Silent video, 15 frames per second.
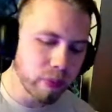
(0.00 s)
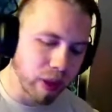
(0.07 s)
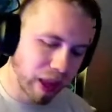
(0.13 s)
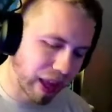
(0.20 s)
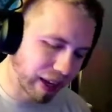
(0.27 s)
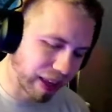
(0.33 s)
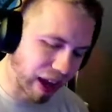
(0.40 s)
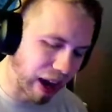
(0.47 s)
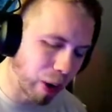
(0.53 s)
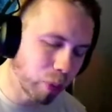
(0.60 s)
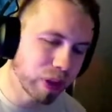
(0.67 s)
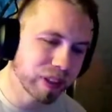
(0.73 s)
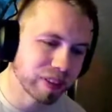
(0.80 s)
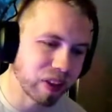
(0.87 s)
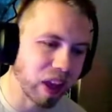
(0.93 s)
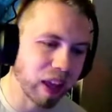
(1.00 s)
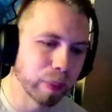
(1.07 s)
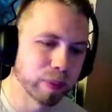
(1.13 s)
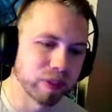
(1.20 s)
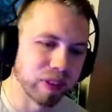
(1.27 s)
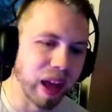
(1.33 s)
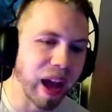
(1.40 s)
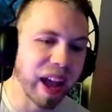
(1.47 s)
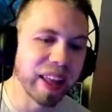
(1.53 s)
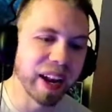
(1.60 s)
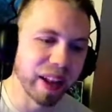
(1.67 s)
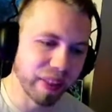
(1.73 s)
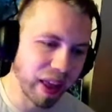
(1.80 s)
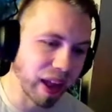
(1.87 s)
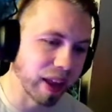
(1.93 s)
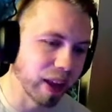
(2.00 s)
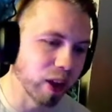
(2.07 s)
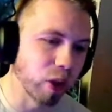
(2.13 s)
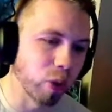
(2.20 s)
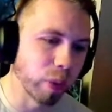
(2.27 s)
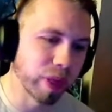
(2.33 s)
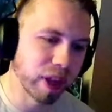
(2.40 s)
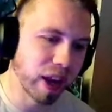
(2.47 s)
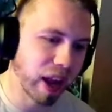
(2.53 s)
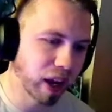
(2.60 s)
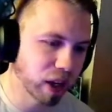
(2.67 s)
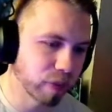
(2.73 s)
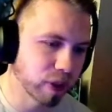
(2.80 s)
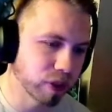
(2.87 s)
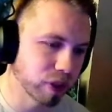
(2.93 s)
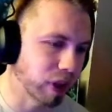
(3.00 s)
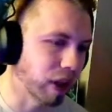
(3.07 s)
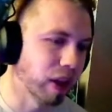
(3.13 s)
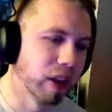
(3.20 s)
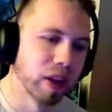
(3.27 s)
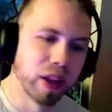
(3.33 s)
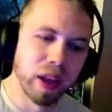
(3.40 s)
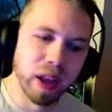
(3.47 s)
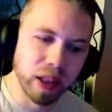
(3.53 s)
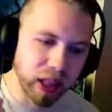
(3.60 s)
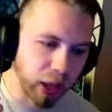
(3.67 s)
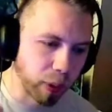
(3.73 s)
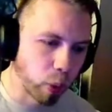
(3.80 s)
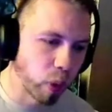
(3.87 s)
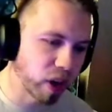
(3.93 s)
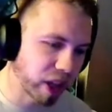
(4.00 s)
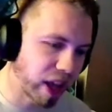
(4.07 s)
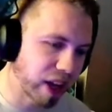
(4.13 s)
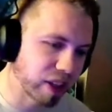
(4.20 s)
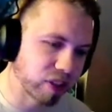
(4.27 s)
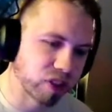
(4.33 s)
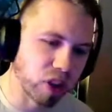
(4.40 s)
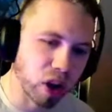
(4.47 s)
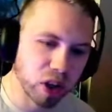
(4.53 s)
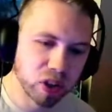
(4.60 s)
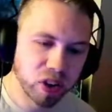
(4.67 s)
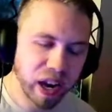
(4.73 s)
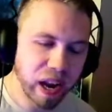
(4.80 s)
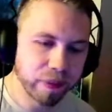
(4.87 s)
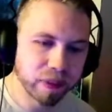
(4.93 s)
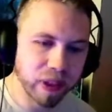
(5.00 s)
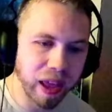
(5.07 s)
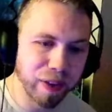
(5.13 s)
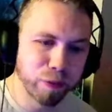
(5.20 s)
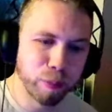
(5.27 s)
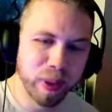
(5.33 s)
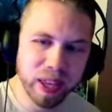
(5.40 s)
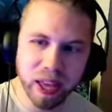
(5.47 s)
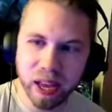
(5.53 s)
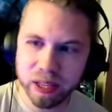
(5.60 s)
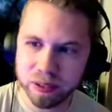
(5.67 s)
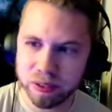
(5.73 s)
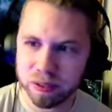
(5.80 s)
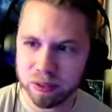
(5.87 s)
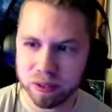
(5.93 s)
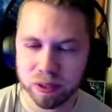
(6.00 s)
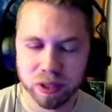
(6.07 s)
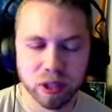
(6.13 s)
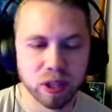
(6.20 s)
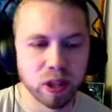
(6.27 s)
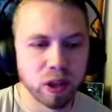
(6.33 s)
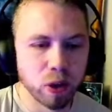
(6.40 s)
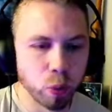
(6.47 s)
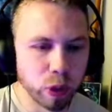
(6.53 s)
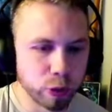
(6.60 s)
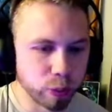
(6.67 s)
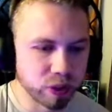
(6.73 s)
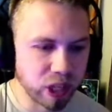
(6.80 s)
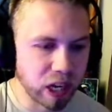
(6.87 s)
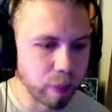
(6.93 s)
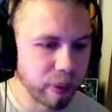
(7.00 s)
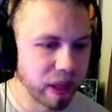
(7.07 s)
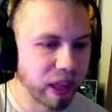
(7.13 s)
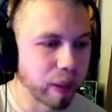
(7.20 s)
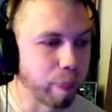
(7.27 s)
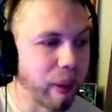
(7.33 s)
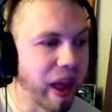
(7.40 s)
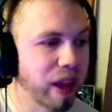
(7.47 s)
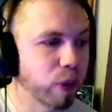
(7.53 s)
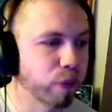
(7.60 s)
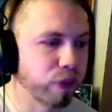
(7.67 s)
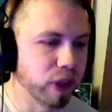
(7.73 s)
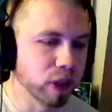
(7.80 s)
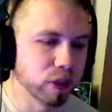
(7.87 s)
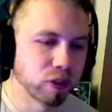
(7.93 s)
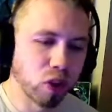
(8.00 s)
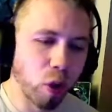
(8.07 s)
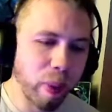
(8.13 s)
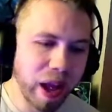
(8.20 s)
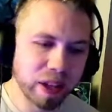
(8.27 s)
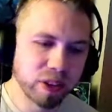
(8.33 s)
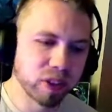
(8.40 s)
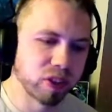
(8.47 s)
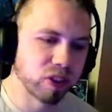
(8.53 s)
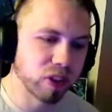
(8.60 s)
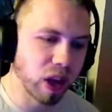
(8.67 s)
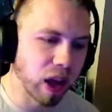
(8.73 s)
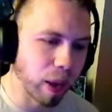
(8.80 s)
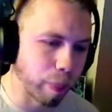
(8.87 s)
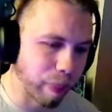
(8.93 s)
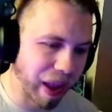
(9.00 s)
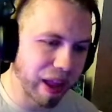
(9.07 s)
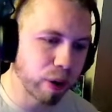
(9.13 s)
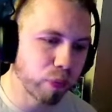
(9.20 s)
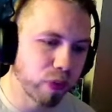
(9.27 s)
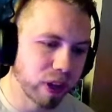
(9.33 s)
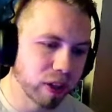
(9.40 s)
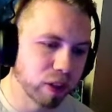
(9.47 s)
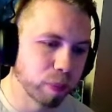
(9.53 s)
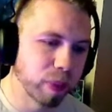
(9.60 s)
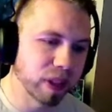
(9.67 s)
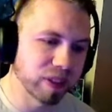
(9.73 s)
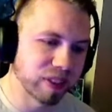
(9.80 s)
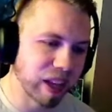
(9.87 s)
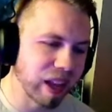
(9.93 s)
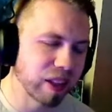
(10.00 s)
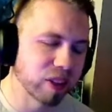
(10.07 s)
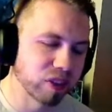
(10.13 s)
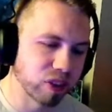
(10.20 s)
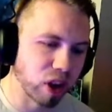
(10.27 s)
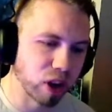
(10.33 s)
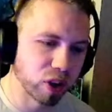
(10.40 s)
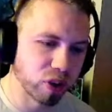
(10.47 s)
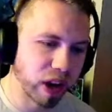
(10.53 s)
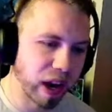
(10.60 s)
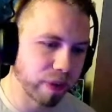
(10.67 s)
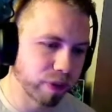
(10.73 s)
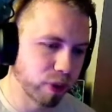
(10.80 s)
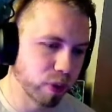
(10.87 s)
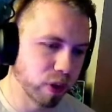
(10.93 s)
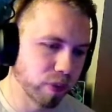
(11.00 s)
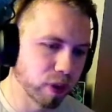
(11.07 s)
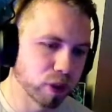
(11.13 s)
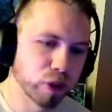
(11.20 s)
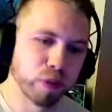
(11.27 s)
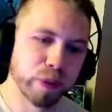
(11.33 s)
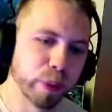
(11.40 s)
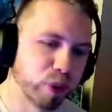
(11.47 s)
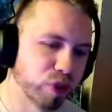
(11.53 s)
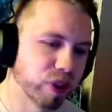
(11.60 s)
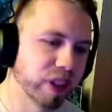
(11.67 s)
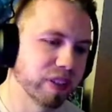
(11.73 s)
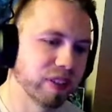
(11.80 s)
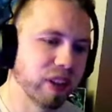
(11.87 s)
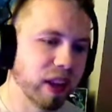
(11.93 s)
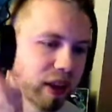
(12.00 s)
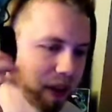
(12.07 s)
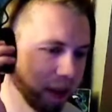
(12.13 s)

And countless games died on that hill within Activision. They were working on a StarCraft FPS, which was going to be like Battlefield. So imagine uh, Battlefield, but set in the StarCraft universe, futuristic.